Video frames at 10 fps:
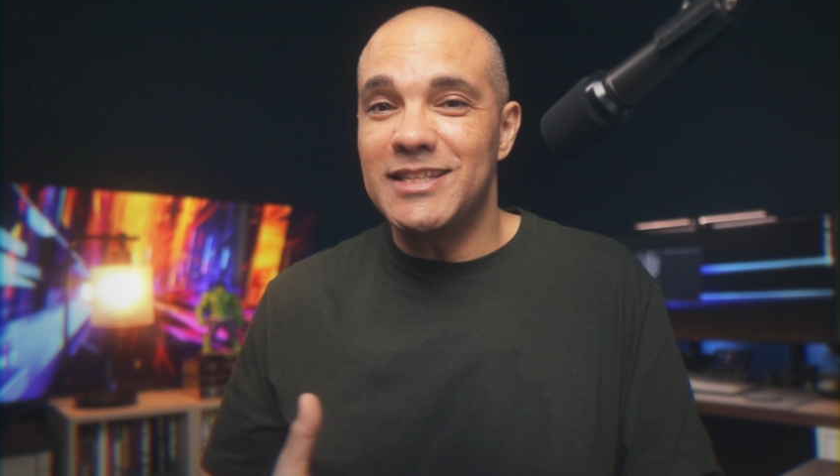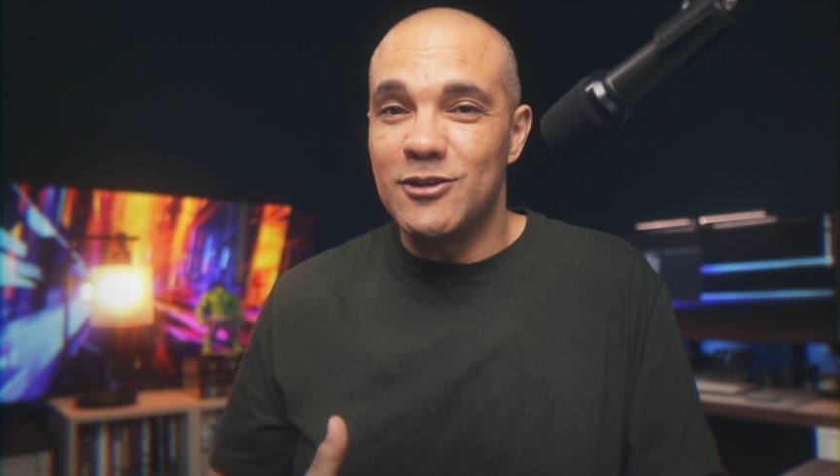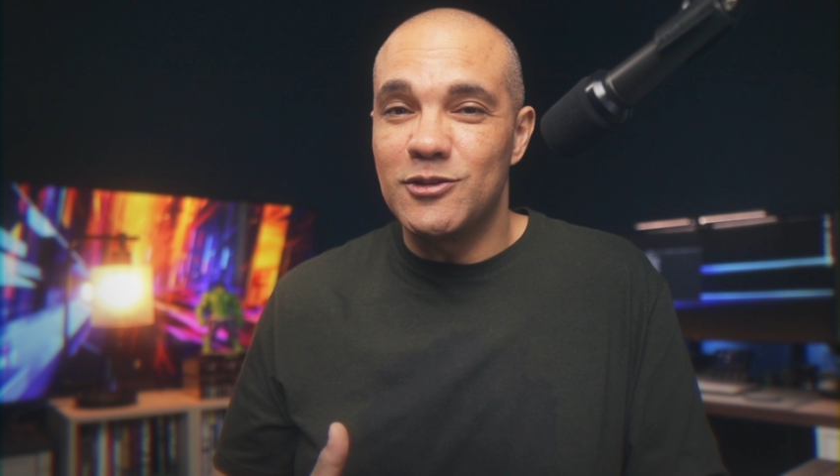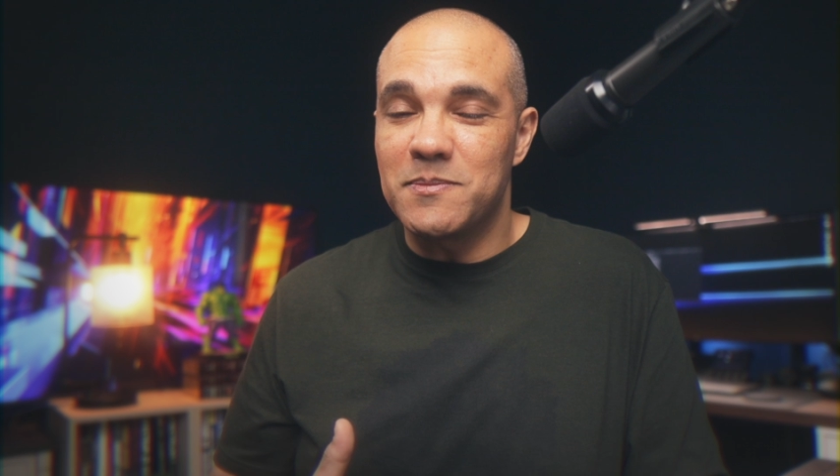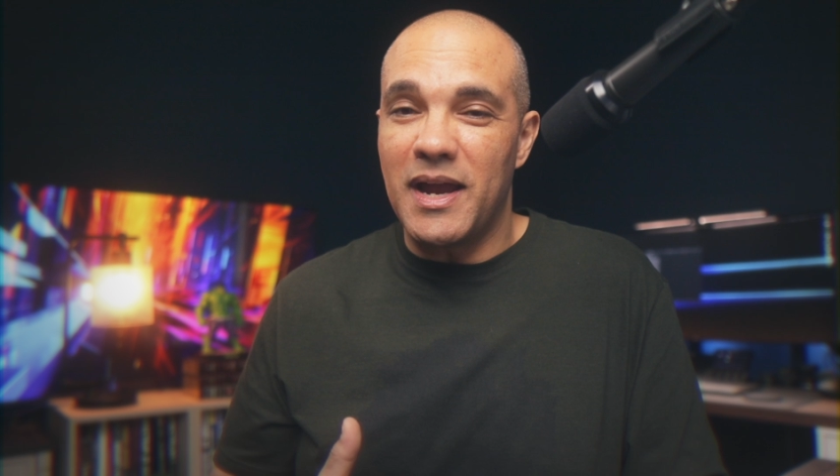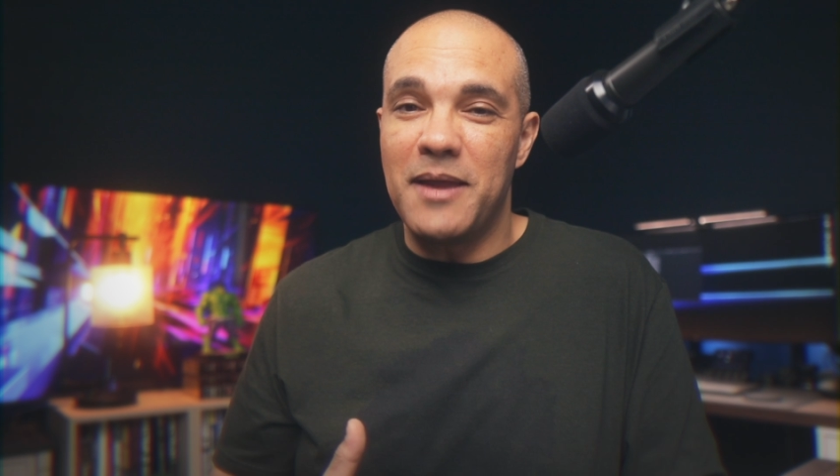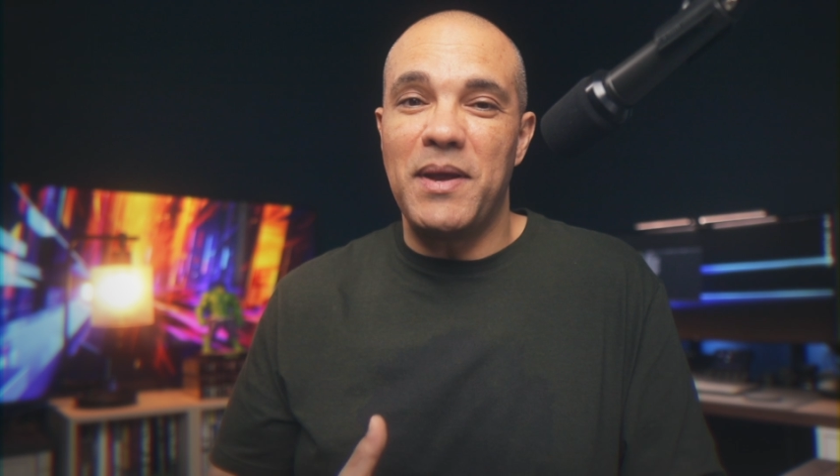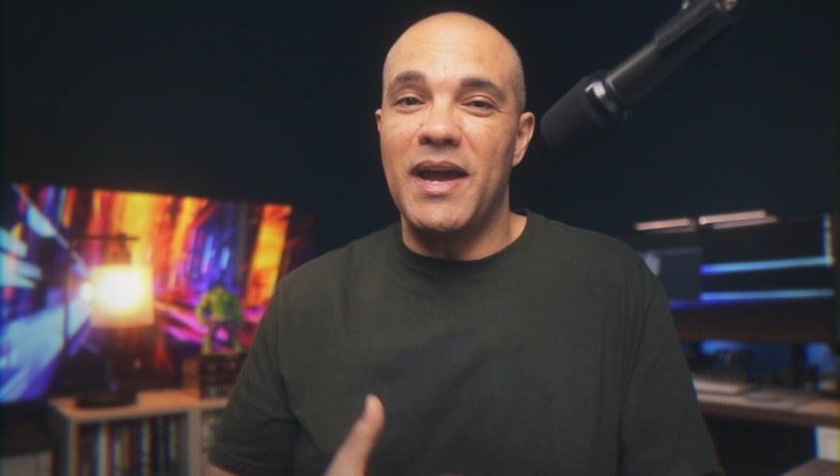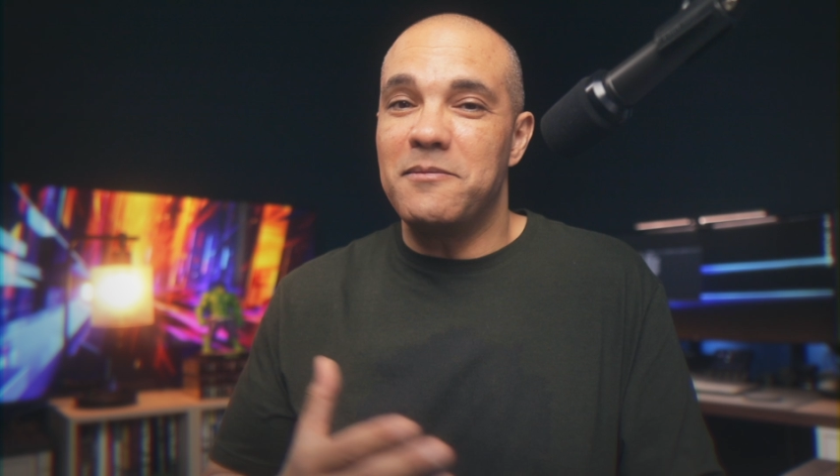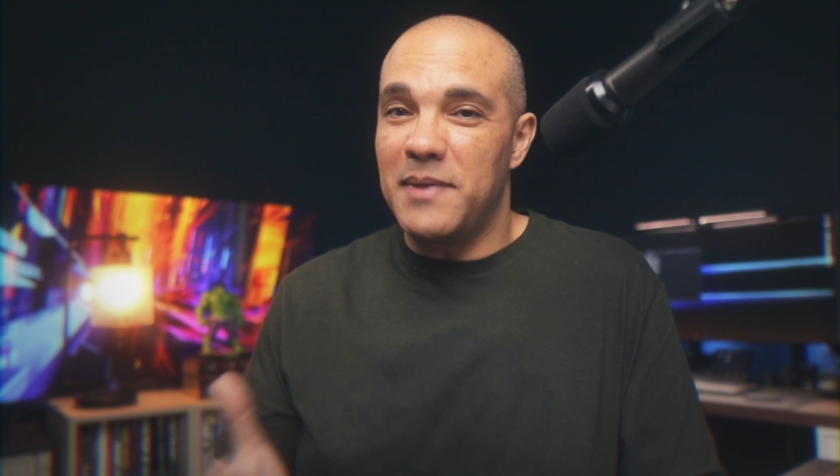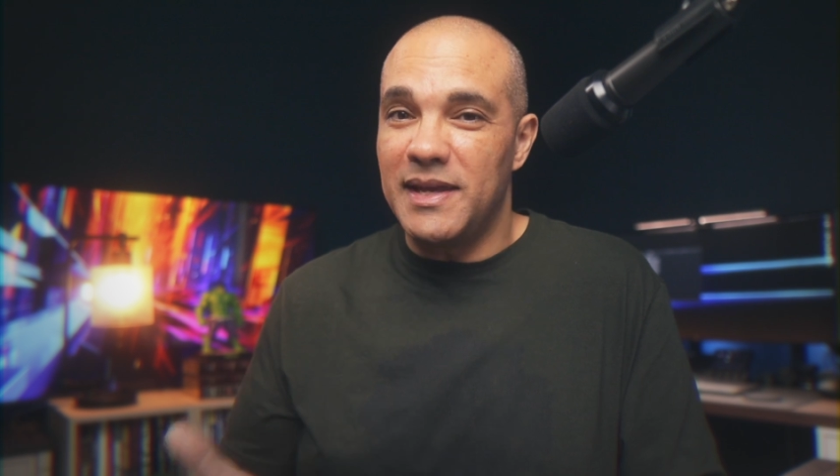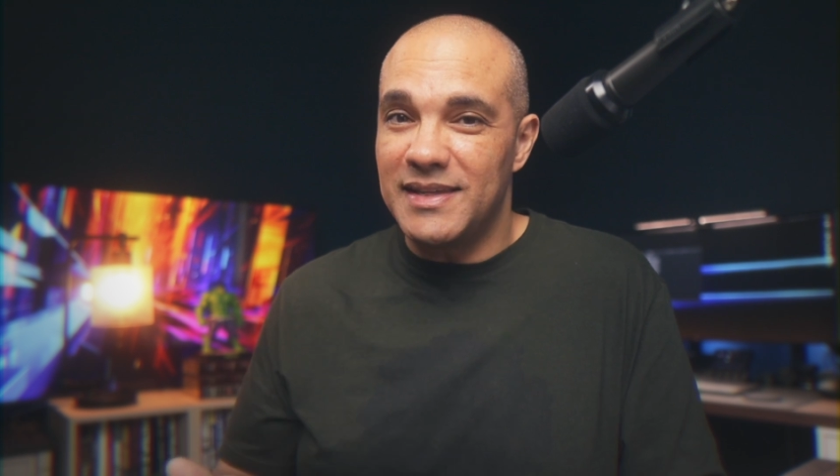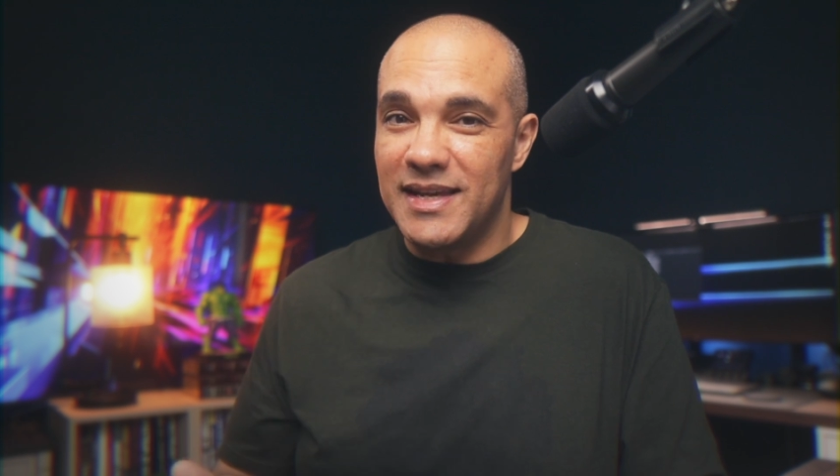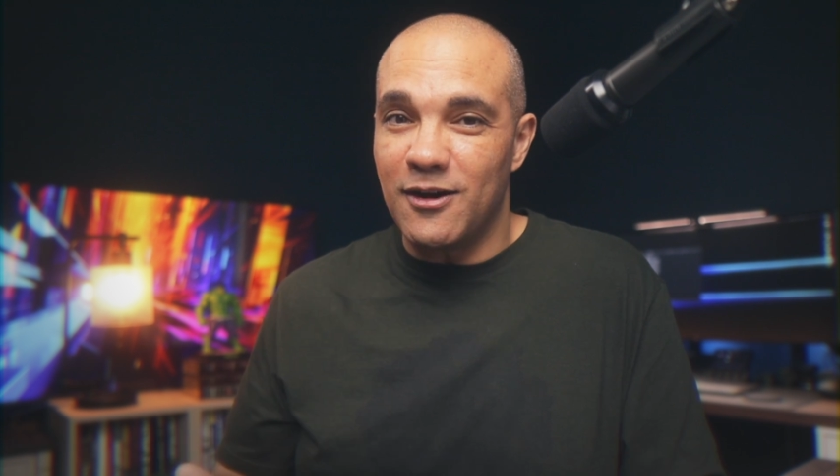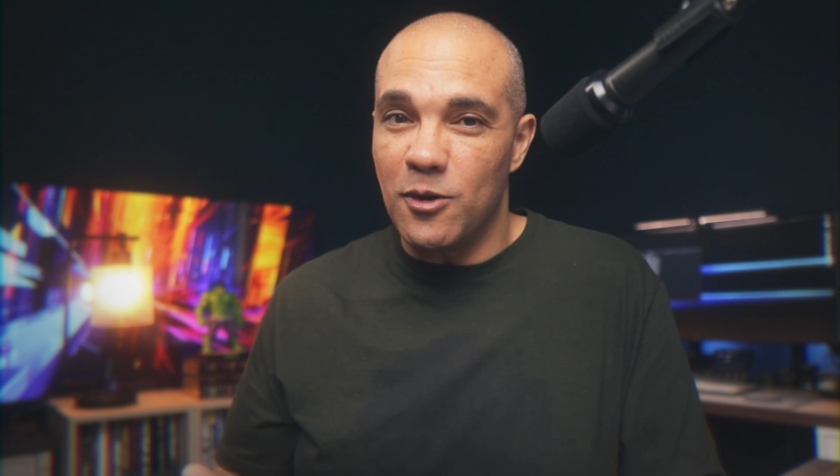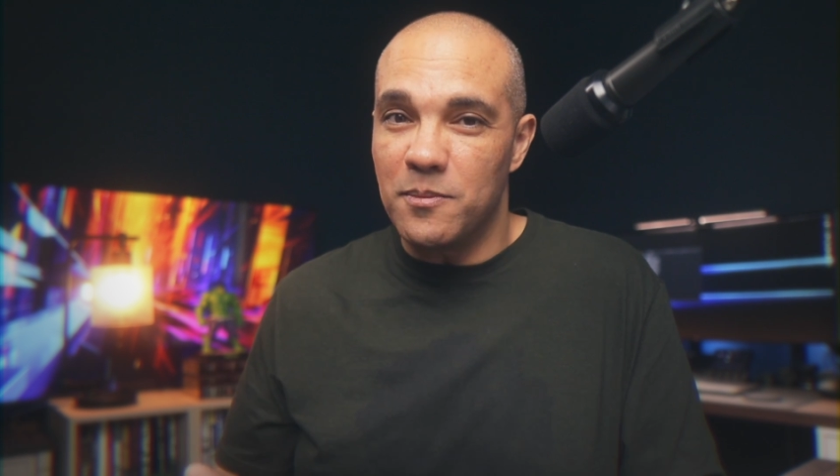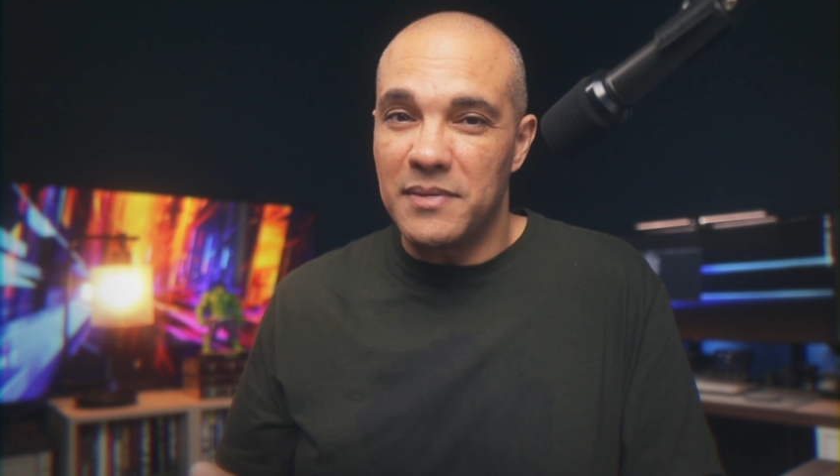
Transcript: use my iPad mainly at home